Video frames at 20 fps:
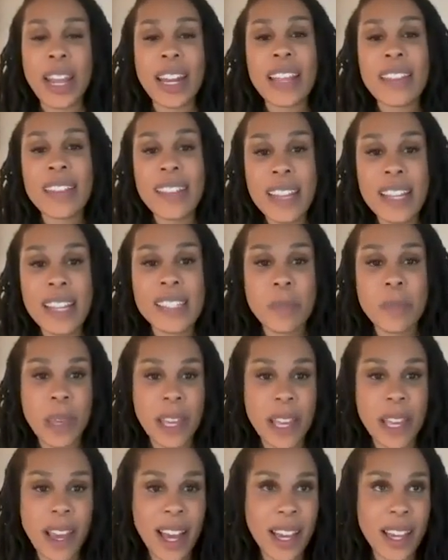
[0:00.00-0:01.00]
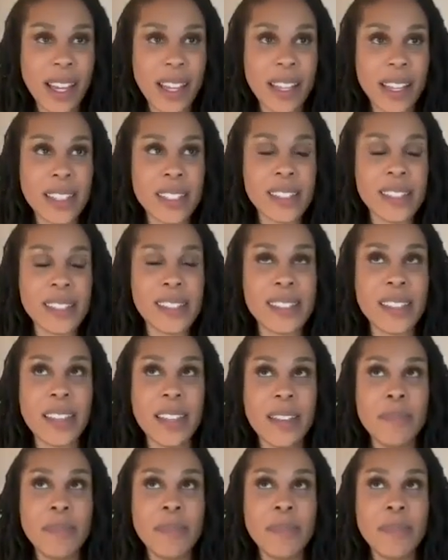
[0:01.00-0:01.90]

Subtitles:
and I think it's because